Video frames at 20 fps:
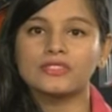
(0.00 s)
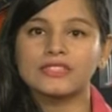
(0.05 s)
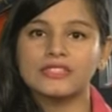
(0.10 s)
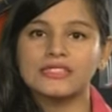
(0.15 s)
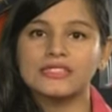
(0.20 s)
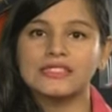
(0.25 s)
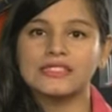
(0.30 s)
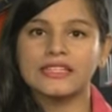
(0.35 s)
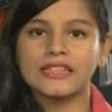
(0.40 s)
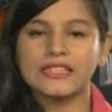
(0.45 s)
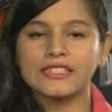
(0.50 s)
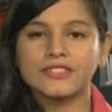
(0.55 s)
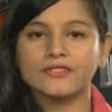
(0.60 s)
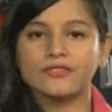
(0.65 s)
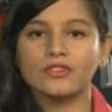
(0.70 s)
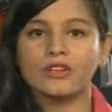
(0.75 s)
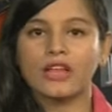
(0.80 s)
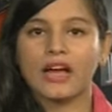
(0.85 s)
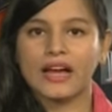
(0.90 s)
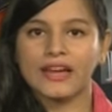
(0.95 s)

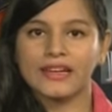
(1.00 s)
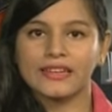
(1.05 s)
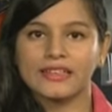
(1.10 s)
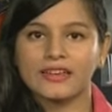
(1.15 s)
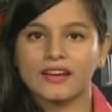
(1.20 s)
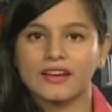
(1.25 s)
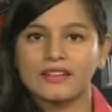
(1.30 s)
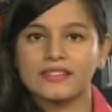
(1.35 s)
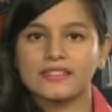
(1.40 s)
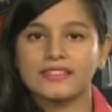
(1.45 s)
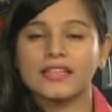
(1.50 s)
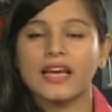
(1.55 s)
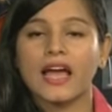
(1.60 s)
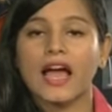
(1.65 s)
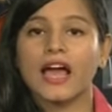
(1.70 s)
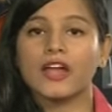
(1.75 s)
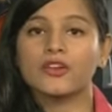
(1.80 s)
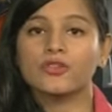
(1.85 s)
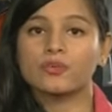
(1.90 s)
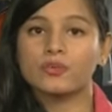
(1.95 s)
distasteful ideas
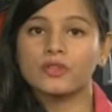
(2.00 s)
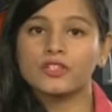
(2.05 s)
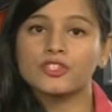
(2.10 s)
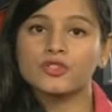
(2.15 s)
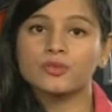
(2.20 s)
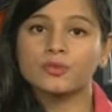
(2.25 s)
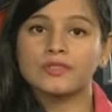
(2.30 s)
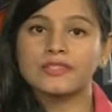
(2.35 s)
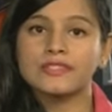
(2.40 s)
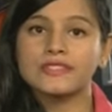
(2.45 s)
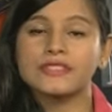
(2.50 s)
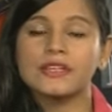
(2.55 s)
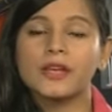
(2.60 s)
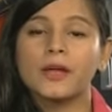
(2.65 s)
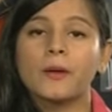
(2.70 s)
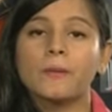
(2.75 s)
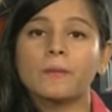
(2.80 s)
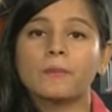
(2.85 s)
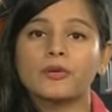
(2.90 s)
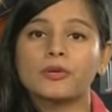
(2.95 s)
and visuals
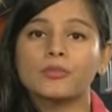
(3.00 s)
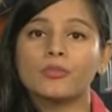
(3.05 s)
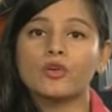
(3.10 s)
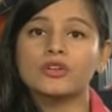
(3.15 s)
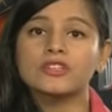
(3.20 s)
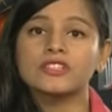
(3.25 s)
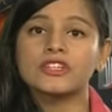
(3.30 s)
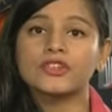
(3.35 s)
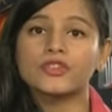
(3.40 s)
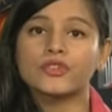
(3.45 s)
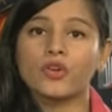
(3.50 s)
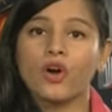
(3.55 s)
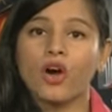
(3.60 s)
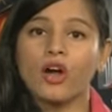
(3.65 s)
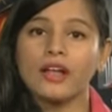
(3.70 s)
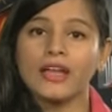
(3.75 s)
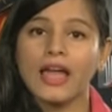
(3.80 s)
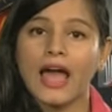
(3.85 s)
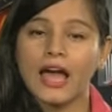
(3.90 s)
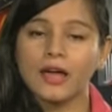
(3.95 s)
promoting
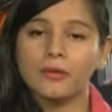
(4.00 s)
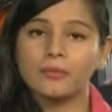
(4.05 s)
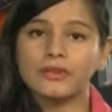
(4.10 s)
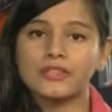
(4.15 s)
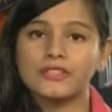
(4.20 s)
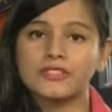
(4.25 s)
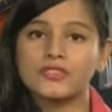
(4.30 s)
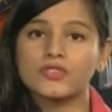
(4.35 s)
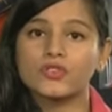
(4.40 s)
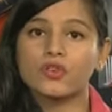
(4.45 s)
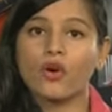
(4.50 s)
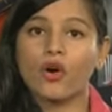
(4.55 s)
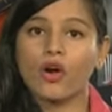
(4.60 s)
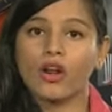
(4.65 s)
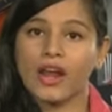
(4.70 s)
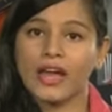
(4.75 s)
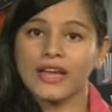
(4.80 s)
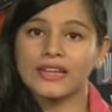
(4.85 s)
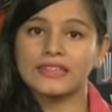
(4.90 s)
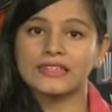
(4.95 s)
wrong habits or
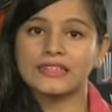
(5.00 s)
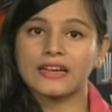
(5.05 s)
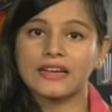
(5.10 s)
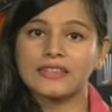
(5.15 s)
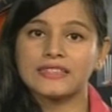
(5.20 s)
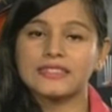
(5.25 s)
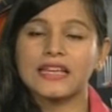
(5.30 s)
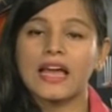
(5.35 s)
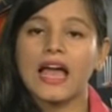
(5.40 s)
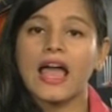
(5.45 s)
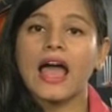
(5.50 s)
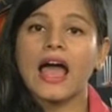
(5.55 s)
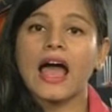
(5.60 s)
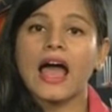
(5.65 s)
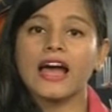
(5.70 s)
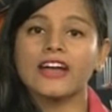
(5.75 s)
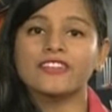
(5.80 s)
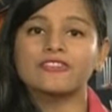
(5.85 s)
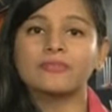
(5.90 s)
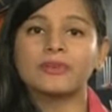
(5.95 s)
ideas
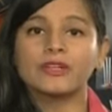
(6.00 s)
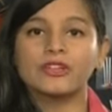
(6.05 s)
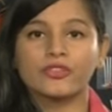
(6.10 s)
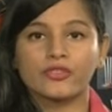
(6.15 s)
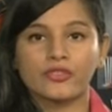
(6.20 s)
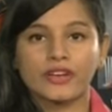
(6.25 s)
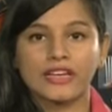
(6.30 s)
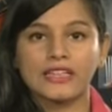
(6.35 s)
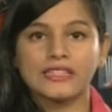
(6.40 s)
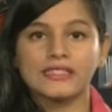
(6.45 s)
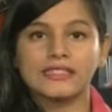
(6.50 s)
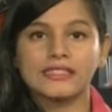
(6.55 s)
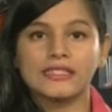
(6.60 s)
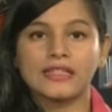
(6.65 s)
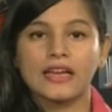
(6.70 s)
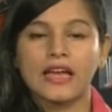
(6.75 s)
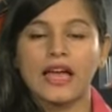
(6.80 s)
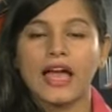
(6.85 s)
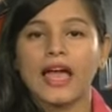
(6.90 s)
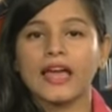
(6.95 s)
have been raised
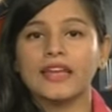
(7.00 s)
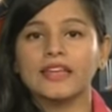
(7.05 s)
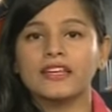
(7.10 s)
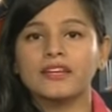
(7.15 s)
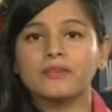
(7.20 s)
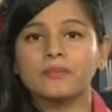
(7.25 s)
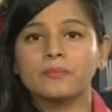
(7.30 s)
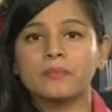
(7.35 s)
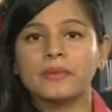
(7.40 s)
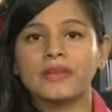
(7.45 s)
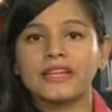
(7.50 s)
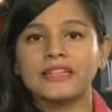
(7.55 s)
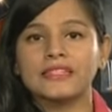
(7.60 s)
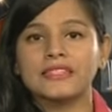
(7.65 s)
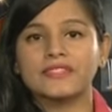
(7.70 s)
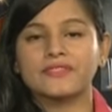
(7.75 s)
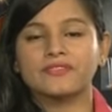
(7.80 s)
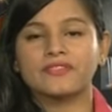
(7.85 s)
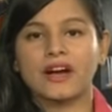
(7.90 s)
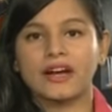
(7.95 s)
and
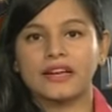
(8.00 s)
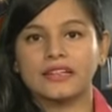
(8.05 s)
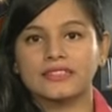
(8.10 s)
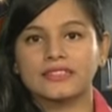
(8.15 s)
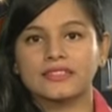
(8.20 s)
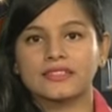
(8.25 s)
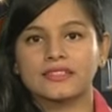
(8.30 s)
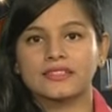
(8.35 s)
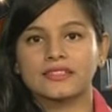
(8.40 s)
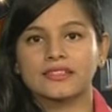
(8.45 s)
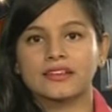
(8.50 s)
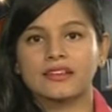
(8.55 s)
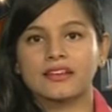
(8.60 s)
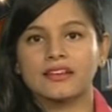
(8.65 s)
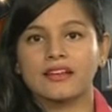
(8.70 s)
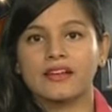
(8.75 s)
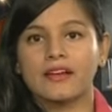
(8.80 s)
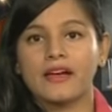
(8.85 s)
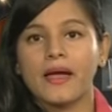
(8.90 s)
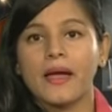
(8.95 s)
complaints filed.
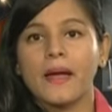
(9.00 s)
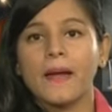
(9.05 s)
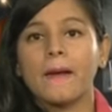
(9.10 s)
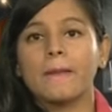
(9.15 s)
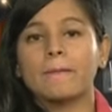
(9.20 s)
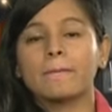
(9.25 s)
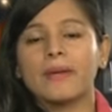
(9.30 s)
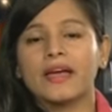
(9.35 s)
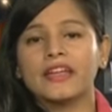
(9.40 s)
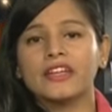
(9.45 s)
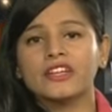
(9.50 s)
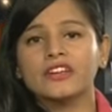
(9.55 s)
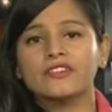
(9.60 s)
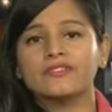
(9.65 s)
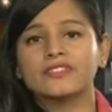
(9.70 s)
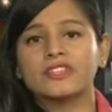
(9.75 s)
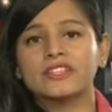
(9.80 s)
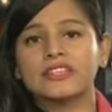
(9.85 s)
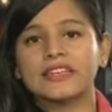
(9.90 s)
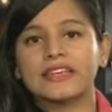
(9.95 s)
Many
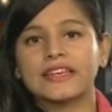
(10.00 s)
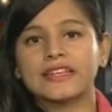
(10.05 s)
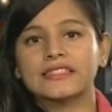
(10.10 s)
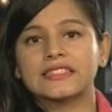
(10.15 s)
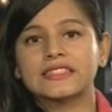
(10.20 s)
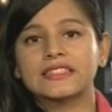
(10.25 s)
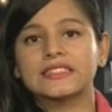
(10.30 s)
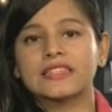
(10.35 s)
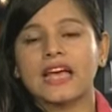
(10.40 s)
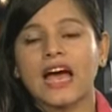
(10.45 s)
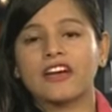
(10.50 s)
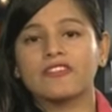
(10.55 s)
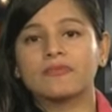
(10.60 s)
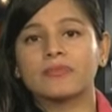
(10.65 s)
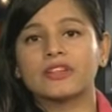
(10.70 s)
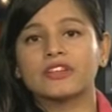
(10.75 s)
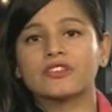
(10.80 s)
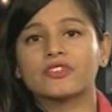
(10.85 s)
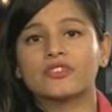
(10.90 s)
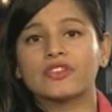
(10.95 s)
of the cases have
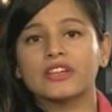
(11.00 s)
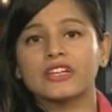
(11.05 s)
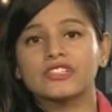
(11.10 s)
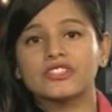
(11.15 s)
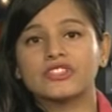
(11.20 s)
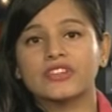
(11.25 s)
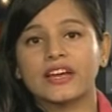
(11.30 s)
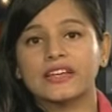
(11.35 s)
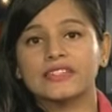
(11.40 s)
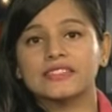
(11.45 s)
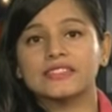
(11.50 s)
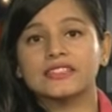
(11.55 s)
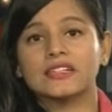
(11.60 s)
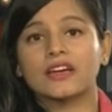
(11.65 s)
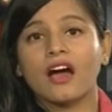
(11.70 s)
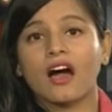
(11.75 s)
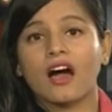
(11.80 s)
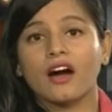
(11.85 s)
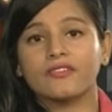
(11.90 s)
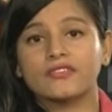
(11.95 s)
been redressed
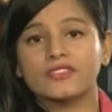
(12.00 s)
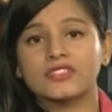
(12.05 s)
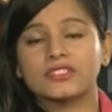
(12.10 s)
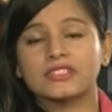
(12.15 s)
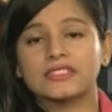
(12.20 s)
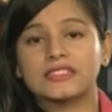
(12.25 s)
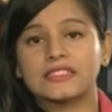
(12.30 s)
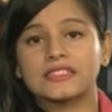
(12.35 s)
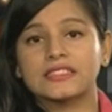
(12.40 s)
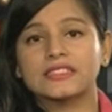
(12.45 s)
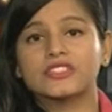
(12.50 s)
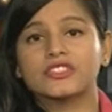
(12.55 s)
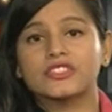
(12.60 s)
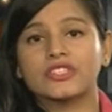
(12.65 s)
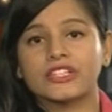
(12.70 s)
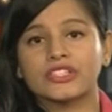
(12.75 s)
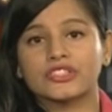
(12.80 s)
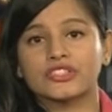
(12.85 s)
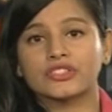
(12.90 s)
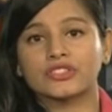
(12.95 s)
after
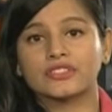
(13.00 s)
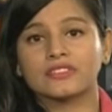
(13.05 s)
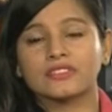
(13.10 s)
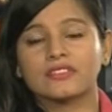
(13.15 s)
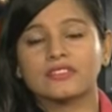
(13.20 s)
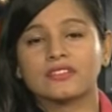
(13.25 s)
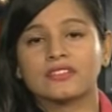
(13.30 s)
consideration